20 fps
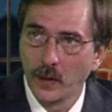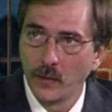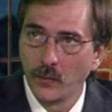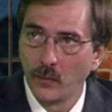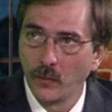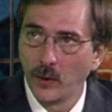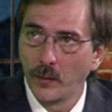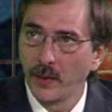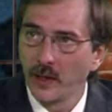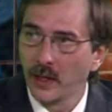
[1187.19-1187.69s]

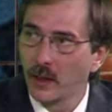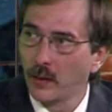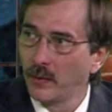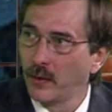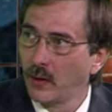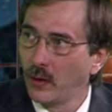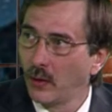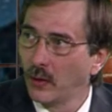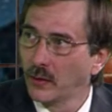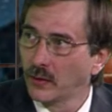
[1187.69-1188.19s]
We're becoming
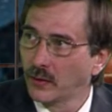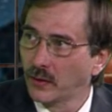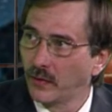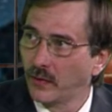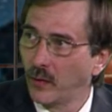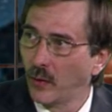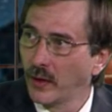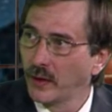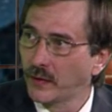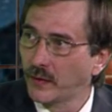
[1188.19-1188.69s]
known as the
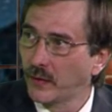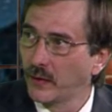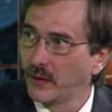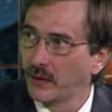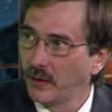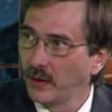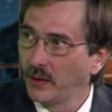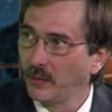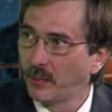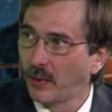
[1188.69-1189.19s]
voice for the
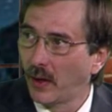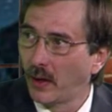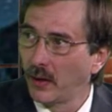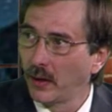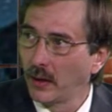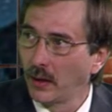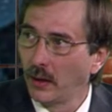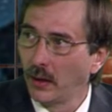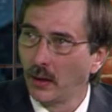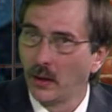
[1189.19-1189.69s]
Tea
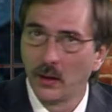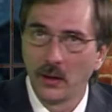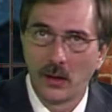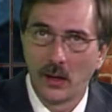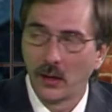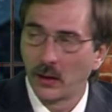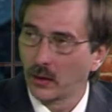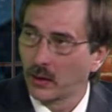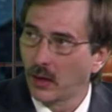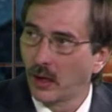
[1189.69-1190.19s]
Party
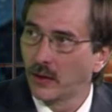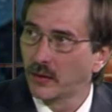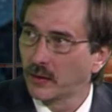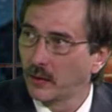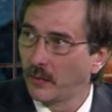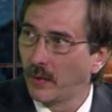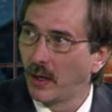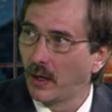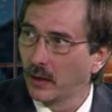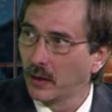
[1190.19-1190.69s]
all across
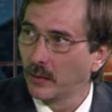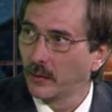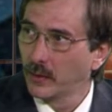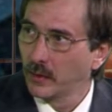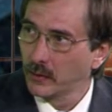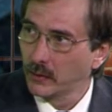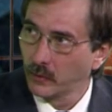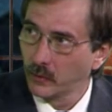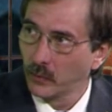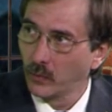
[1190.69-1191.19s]
America,
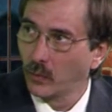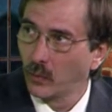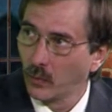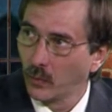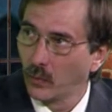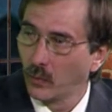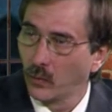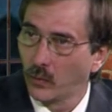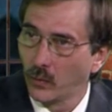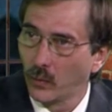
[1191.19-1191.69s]
because
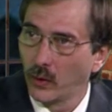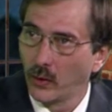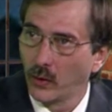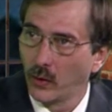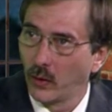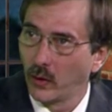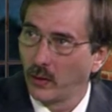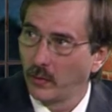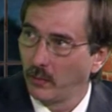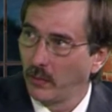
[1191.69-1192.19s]
we're the
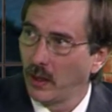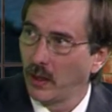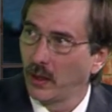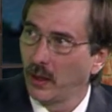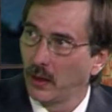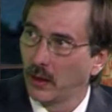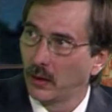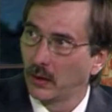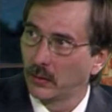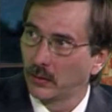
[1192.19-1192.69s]
only
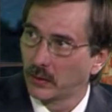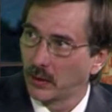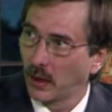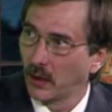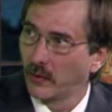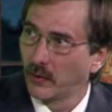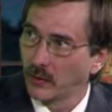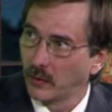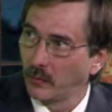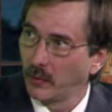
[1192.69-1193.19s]
media,
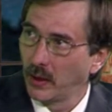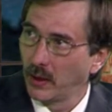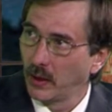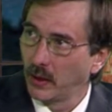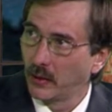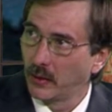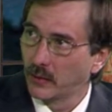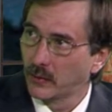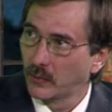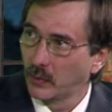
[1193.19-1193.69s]
television media,
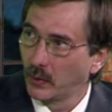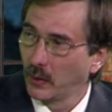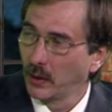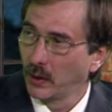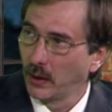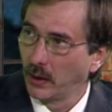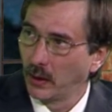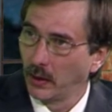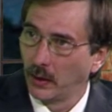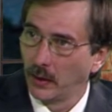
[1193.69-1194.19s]
that's
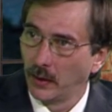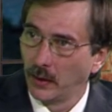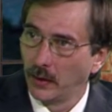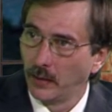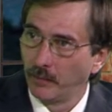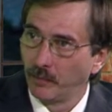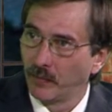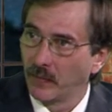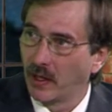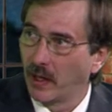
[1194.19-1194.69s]
really
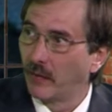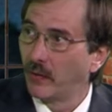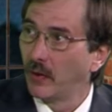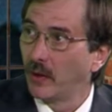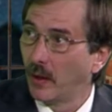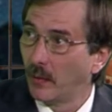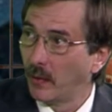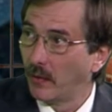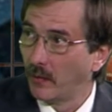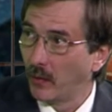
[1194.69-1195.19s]
given
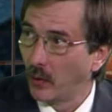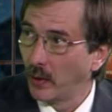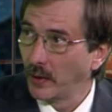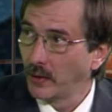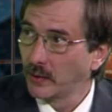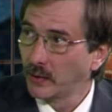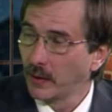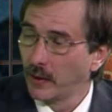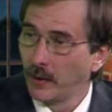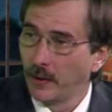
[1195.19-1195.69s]
them a
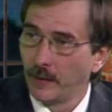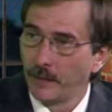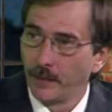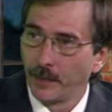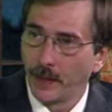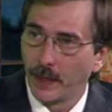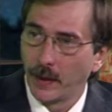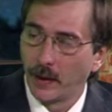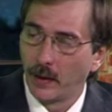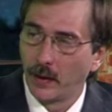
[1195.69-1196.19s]
voice.
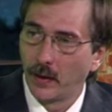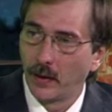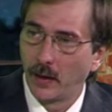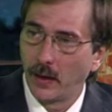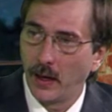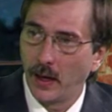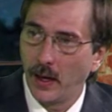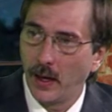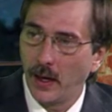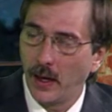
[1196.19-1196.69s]

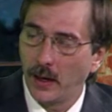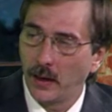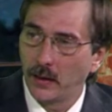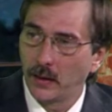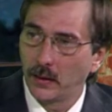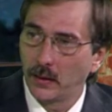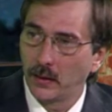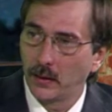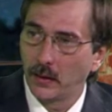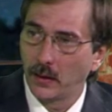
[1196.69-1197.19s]

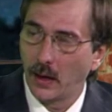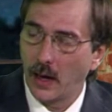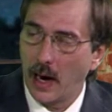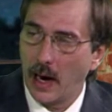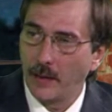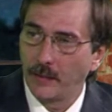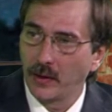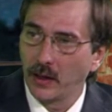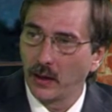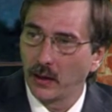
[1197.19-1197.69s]
And
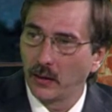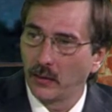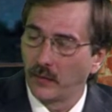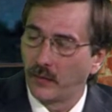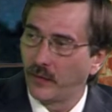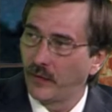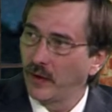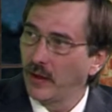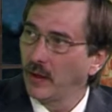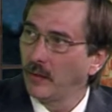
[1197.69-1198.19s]
I'm getting
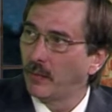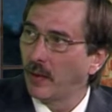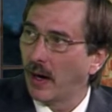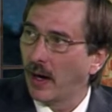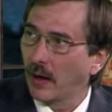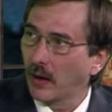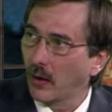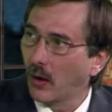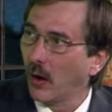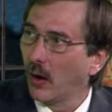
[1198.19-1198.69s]

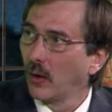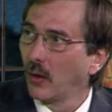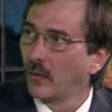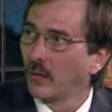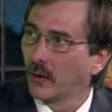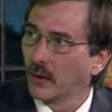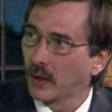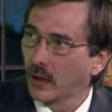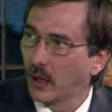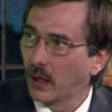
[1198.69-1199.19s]
feedback all over
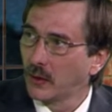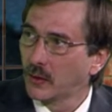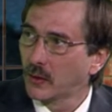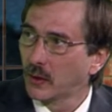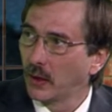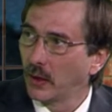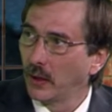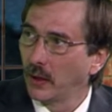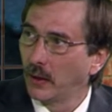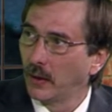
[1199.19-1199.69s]
the
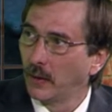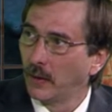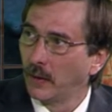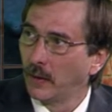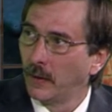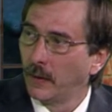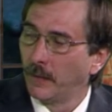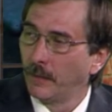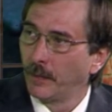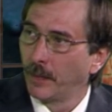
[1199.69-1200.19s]
country
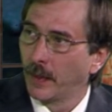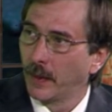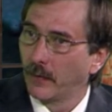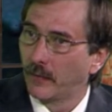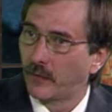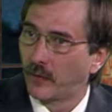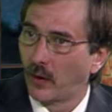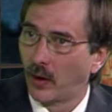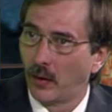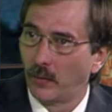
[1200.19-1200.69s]

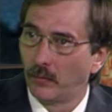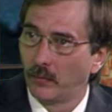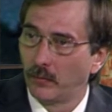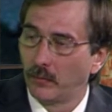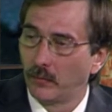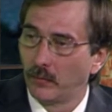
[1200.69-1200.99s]
from